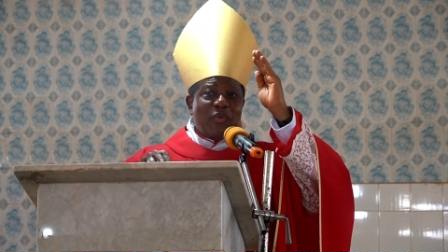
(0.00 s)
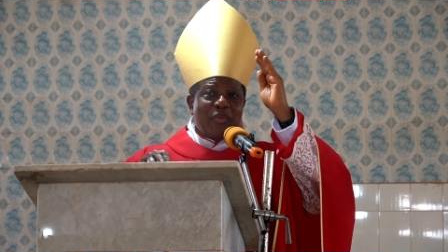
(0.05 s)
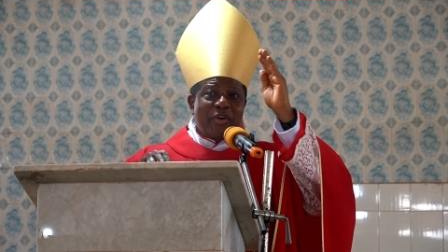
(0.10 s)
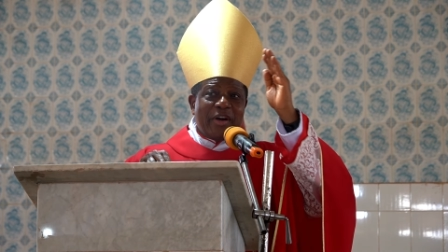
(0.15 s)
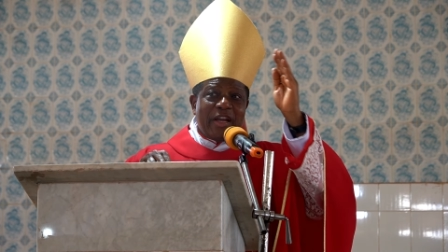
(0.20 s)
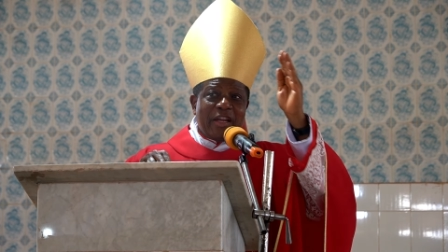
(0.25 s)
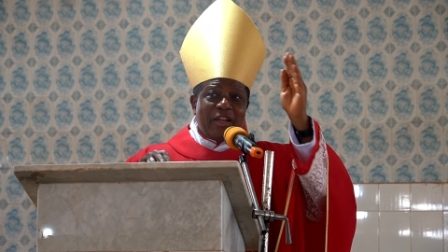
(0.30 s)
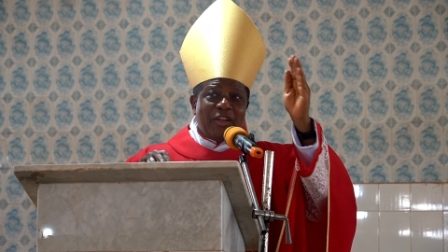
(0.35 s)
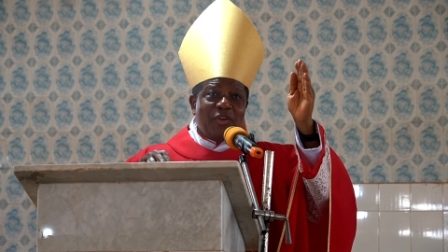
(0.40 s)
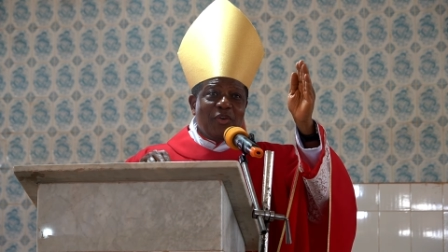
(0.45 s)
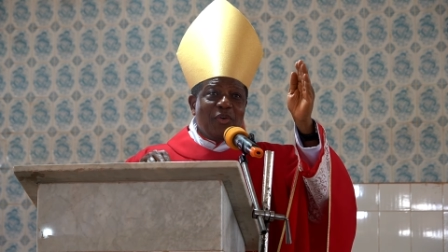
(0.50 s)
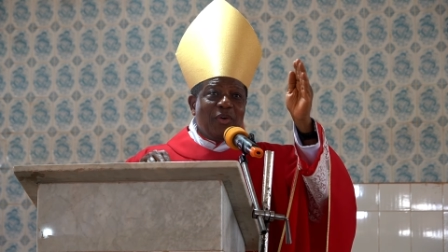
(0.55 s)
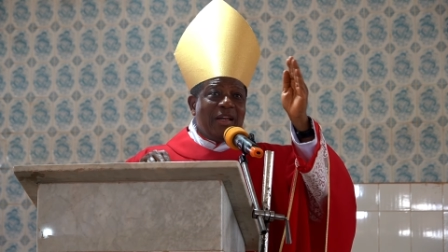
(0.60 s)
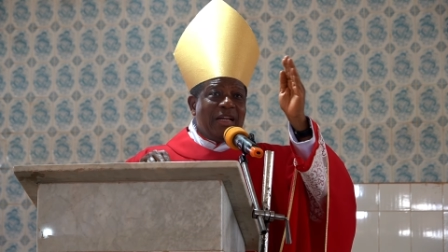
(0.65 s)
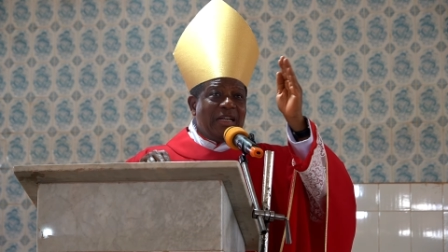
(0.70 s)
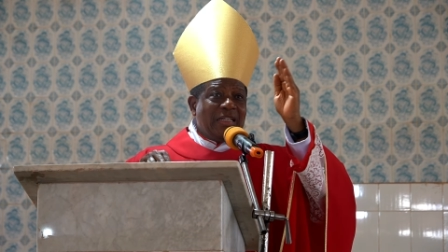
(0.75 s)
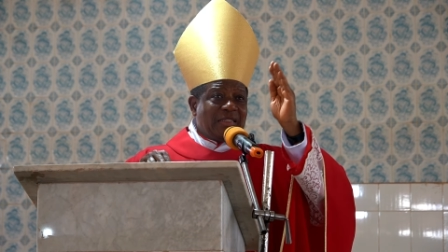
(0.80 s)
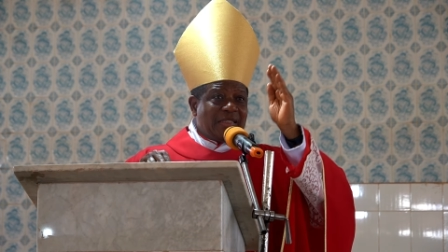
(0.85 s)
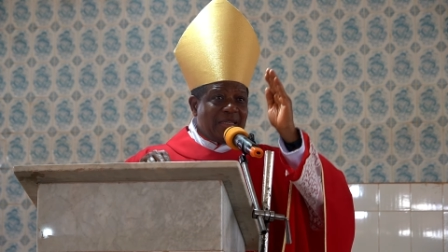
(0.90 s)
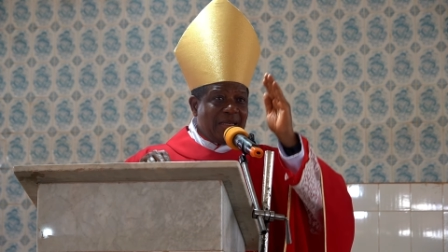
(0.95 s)

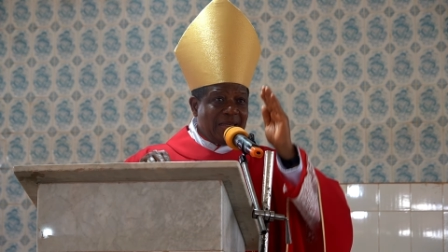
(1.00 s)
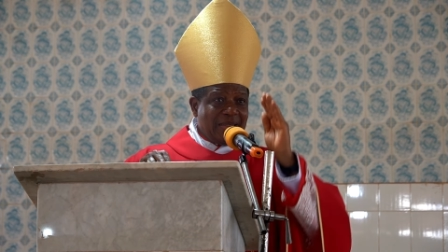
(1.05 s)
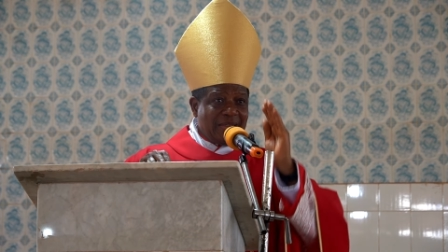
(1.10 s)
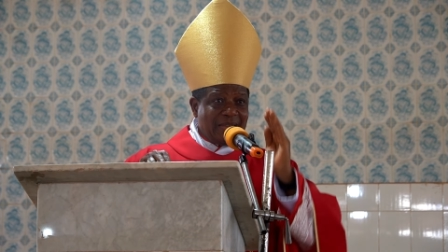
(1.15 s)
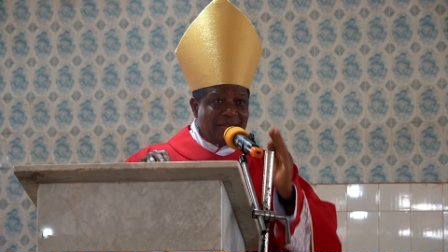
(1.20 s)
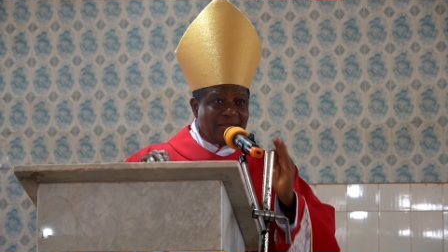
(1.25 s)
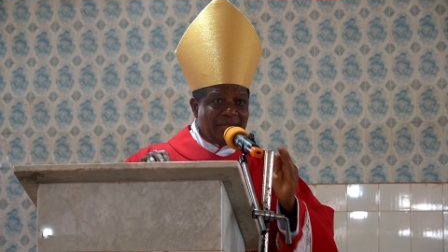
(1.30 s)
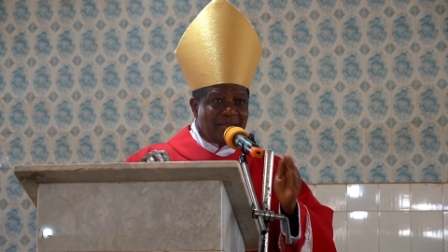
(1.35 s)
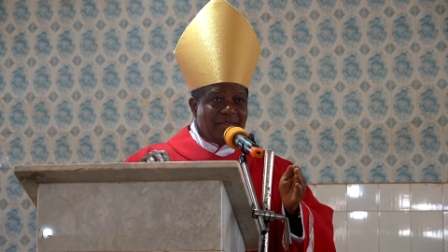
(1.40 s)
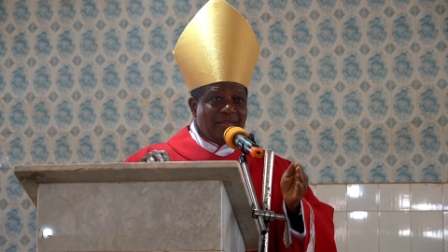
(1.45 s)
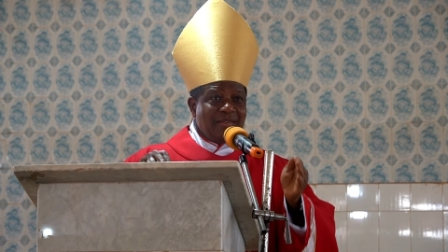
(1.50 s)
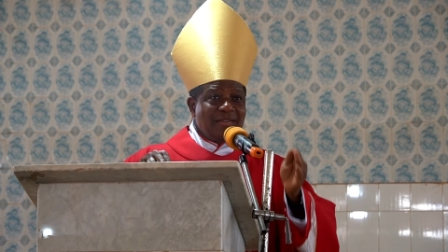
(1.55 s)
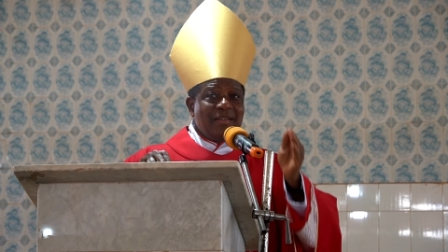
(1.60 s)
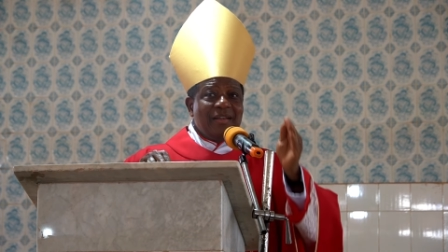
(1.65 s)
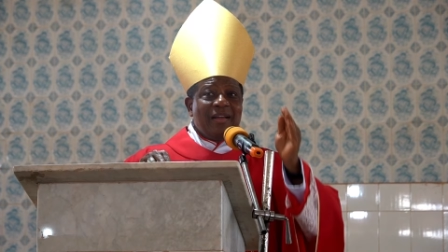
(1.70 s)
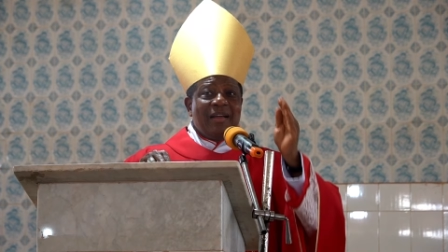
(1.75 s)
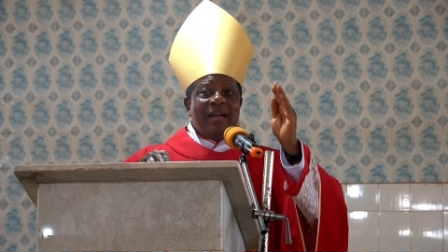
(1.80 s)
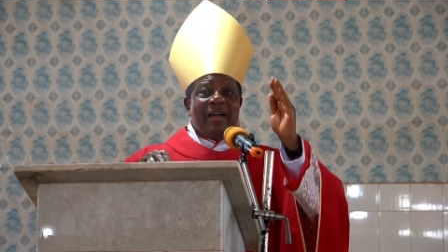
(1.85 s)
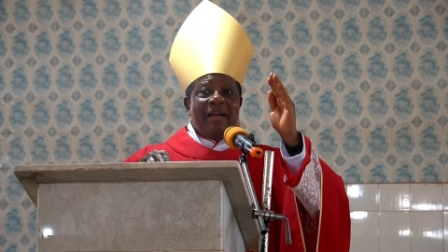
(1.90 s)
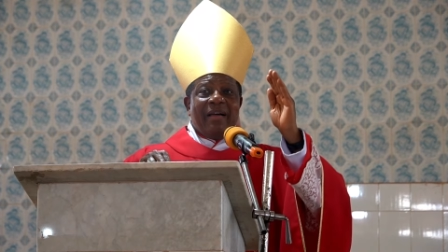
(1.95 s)
regulated
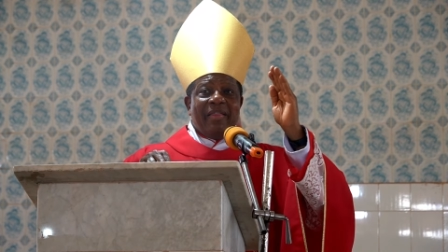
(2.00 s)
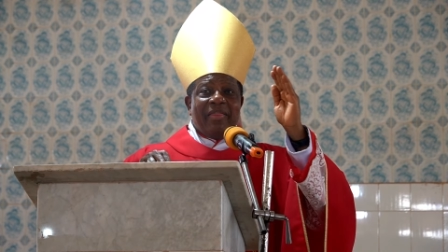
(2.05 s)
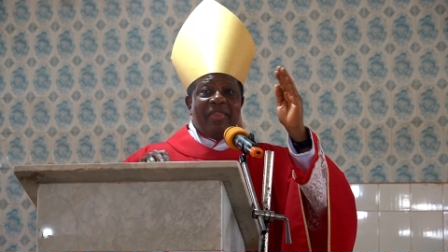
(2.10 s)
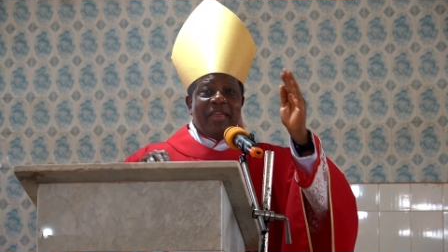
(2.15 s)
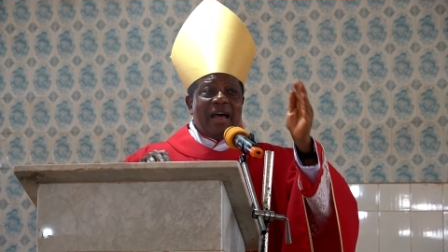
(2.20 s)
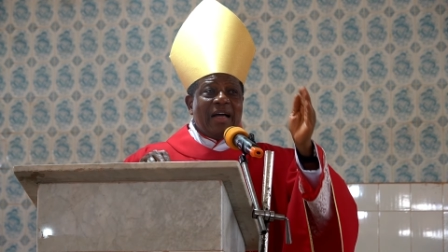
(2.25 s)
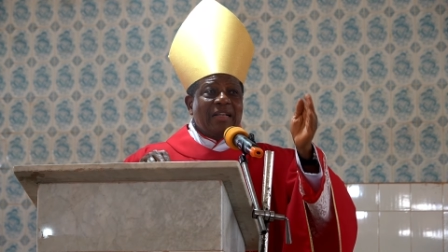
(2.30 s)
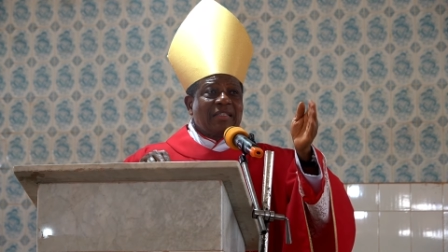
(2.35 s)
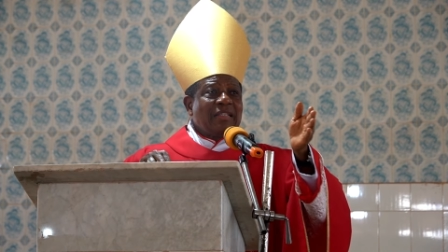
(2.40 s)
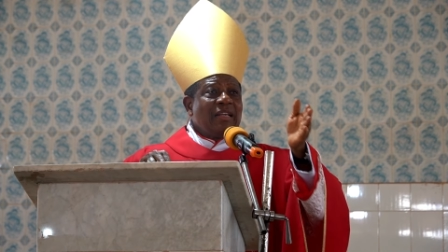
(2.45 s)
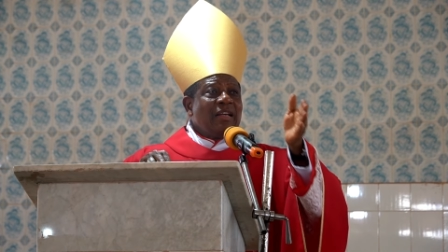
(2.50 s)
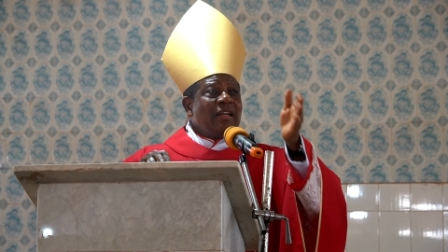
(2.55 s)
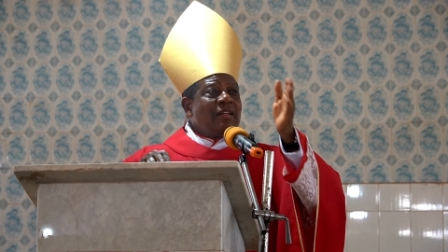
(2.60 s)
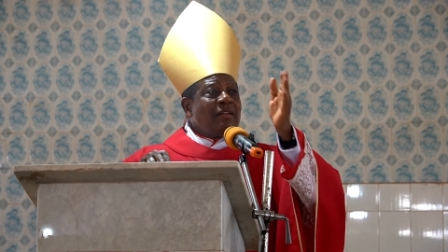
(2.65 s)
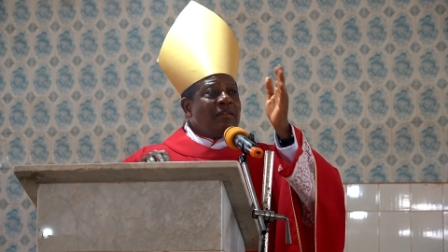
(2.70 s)
that